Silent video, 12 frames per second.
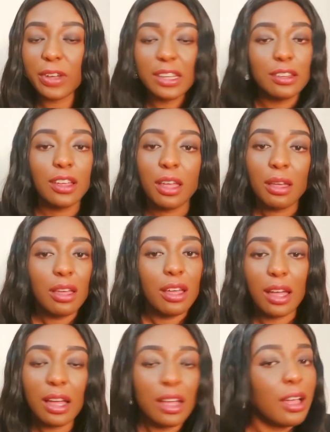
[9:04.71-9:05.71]
And
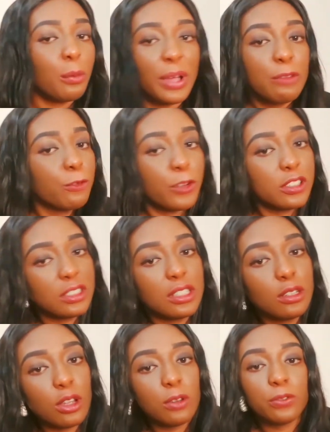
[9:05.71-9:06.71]
when you're falling
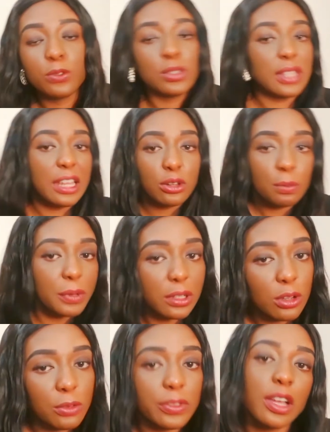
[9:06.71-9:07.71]
in love, to stand up in
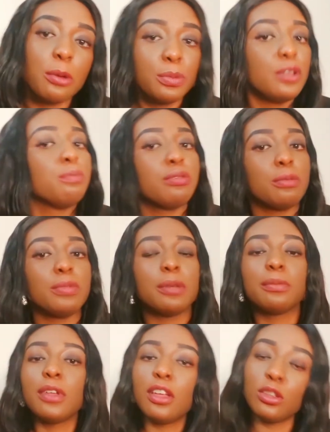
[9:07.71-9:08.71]
love now will be a problem.